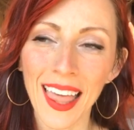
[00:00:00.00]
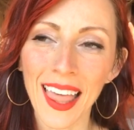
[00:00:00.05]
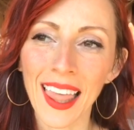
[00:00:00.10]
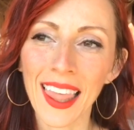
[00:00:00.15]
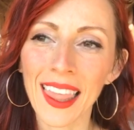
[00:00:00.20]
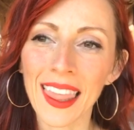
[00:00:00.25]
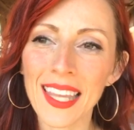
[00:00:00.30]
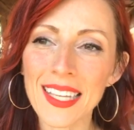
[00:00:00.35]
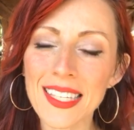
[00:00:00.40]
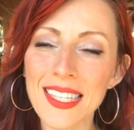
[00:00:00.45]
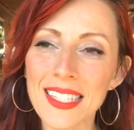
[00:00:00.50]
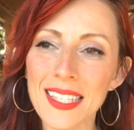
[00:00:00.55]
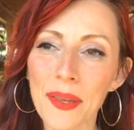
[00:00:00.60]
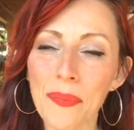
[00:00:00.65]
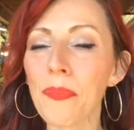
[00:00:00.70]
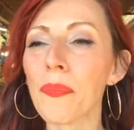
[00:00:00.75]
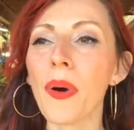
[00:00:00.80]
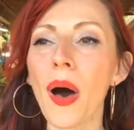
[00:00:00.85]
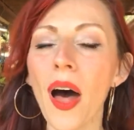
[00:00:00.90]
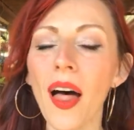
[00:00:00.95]
The
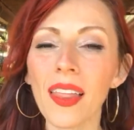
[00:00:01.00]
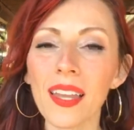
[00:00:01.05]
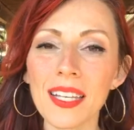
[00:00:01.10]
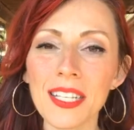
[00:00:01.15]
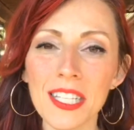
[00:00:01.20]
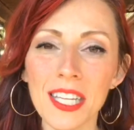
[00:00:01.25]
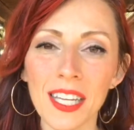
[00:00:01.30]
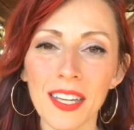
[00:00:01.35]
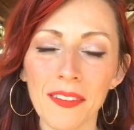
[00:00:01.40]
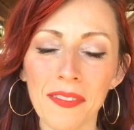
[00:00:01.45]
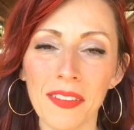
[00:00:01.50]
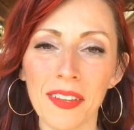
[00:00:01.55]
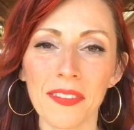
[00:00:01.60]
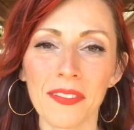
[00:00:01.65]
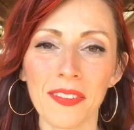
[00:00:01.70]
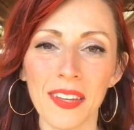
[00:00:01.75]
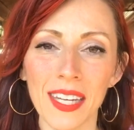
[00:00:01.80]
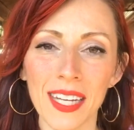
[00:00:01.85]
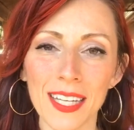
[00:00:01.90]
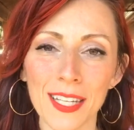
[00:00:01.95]
symbology of the
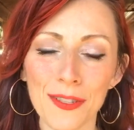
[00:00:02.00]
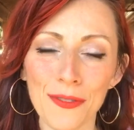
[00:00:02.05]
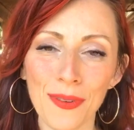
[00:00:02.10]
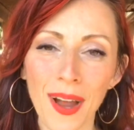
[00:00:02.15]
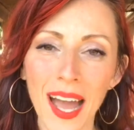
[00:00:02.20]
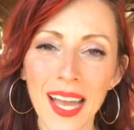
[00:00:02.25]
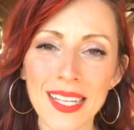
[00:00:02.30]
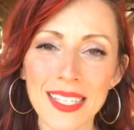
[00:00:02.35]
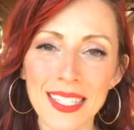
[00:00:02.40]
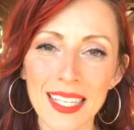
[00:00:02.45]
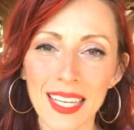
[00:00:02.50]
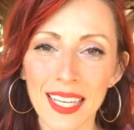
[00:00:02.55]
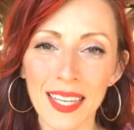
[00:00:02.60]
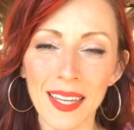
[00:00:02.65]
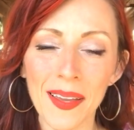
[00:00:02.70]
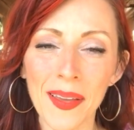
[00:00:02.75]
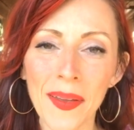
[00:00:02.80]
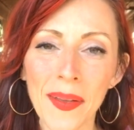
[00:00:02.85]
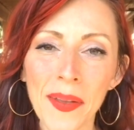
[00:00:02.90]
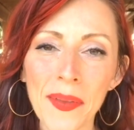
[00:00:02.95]
phoenix
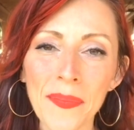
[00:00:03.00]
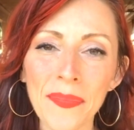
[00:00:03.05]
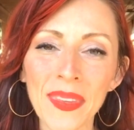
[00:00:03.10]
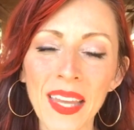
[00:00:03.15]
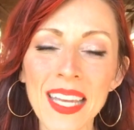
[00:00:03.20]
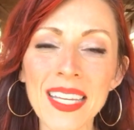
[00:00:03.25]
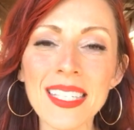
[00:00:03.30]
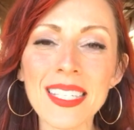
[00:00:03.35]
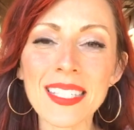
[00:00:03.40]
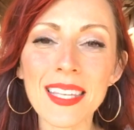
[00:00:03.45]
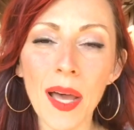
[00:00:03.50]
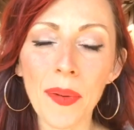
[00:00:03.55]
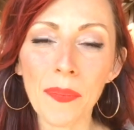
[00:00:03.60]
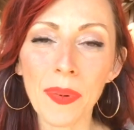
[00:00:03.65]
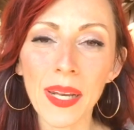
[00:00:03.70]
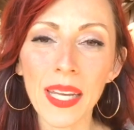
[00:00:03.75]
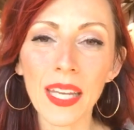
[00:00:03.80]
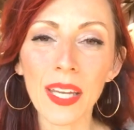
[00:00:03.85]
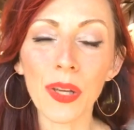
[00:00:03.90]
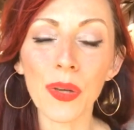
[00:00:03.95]
rising is
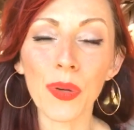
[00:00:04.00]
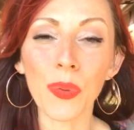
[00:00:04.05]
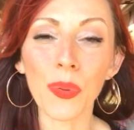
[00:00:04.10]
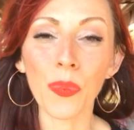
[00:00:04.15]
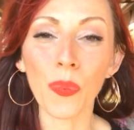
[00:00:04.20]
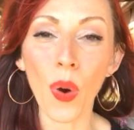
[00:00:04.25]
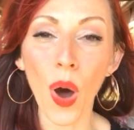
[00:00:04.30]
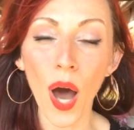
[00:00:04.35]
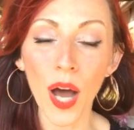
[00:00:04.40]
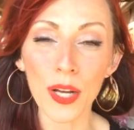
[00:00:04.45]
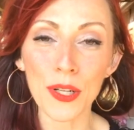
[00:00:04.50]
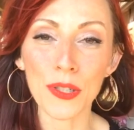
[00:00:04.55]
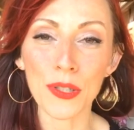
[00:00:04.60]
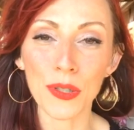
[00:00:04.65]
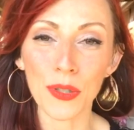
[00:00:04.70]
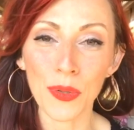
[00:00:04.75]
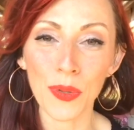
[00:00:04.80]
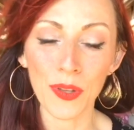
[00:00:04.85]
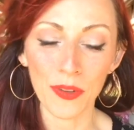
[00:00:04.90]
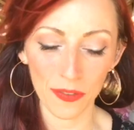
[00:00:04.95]
somebody who walks
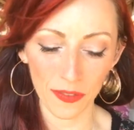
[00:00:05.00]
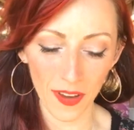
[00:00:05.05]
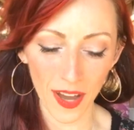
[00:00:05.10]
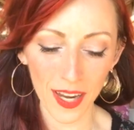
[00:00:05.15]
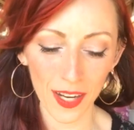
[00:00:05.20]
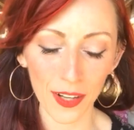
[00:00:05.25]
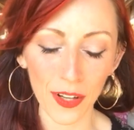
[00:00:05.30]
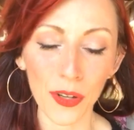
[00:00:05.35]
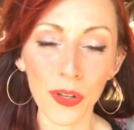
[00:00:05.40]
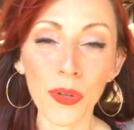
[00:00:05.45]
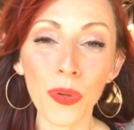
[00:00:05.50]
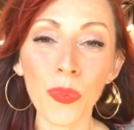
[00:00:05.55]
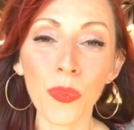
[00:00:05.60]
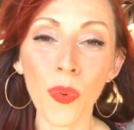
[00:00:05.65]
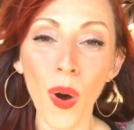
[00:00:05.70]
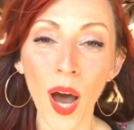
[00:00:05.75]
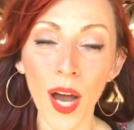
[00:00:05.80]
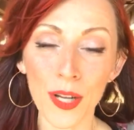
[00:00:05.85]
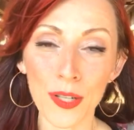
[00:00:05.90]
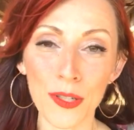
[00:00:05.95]
through the fire, who
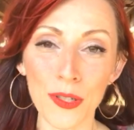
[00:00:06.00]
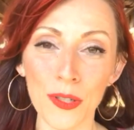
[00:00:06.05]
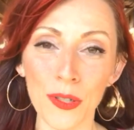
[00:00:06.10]
walks through